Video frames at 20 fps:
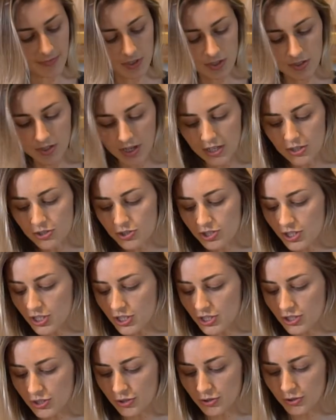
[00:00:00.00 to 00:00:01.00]
So I
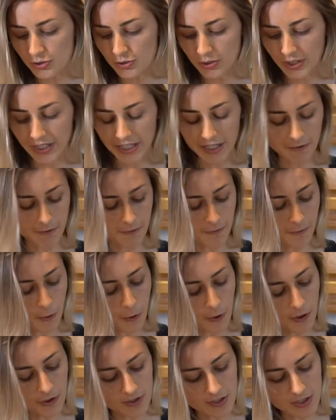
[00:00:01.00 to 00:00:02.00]
usually do like a
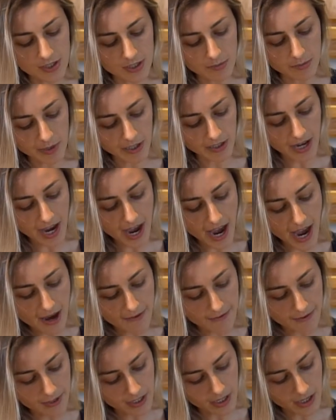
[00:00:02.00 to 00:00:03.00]
fourth to about a
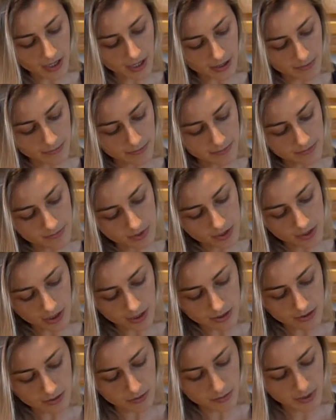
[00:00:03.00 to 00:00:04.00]
half a cup. So
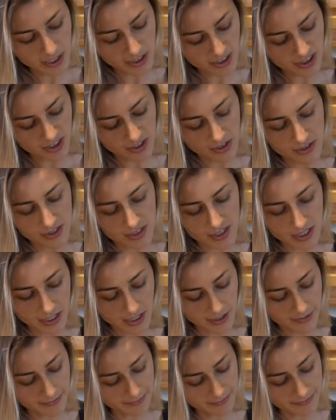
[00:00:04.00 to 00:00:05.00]
I'll do about a third
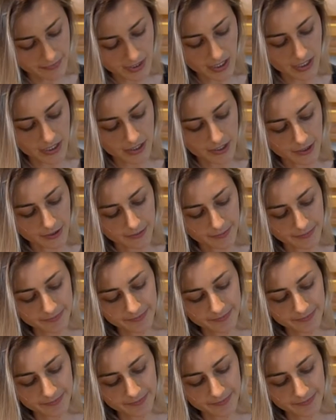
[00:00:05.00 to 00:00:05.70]
today. I don't know.